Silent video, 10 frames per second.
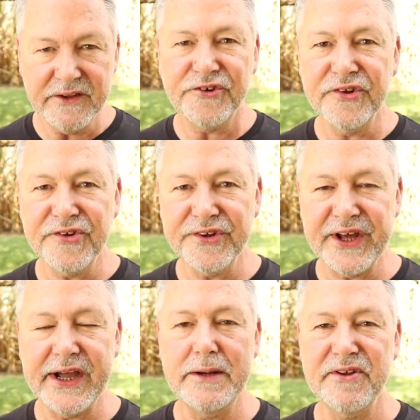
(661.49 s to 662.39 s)
This is the
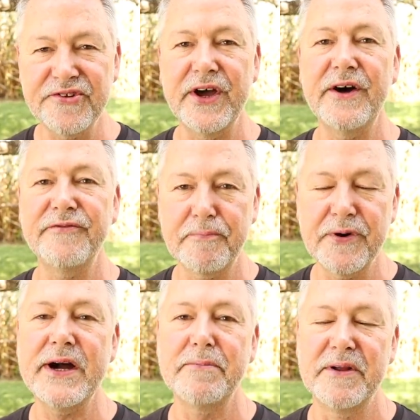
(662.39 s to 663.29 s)
time to solve
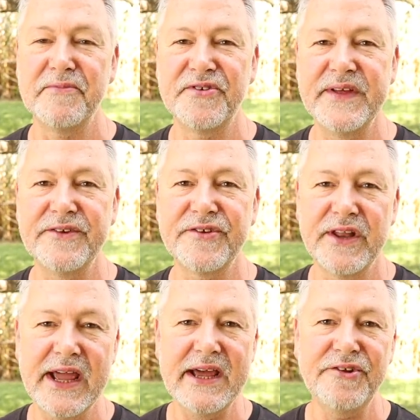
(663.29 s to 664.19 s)
problems. This
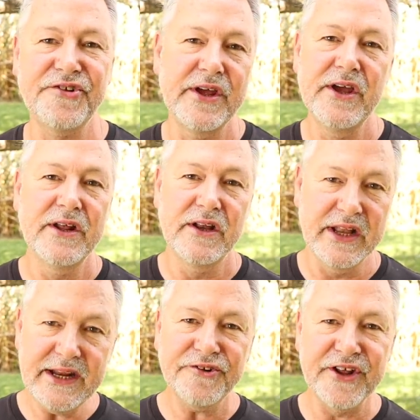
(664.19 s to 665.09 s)
lasts
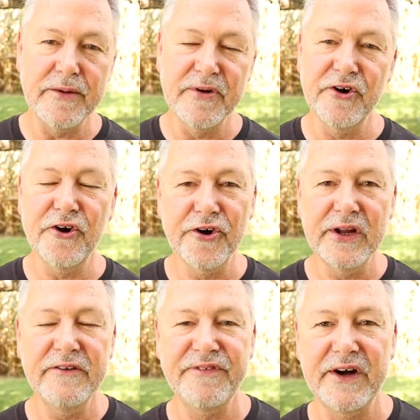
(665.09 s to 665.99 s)
late summer,
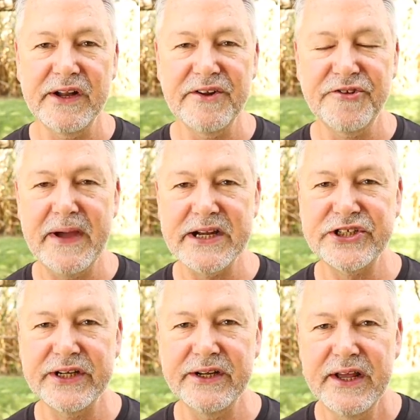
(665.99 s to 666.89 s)
early fall
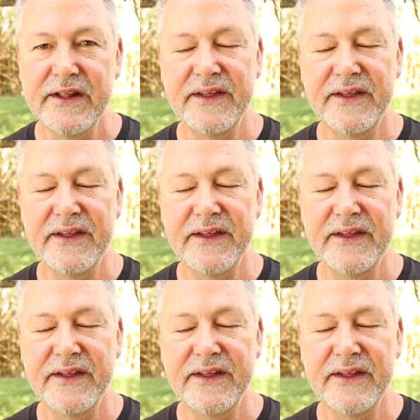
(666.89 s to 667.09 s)
inspection.